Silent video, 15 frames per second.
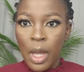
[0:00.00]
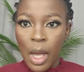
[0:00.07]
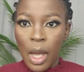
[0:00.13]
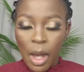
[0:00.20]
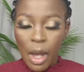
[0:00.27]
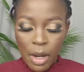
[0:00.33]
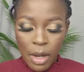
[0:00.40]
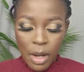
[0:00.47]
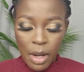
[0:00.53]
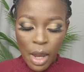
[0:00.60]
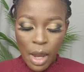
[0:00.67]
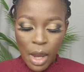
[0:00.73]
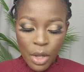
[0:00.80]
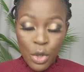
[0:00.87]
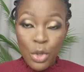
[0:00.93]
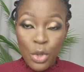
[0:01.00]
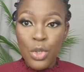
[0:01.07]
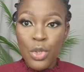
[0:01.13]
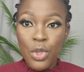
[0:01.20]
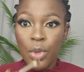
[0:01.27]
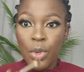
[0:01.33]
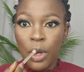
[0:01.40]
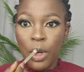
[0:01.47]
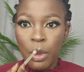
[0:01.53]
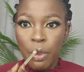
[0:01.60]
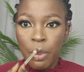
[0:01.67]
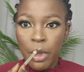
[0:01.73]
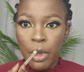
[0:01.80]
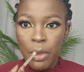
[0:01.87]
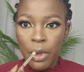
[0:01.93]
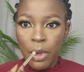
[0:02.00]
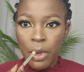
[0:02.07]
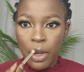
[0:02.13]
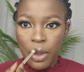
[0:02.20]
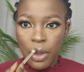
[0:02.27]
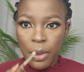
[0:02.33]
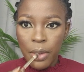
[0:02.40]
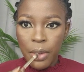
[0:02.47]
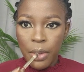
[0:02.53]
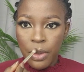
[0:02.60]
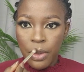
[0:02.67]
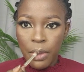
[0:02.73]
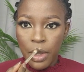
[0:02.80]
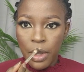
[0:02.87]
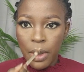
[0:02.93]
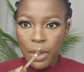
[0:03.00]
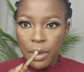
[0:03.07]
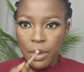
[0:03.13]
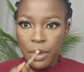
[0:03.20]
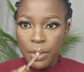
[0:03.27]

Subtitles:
And then you do your cupid brow as well.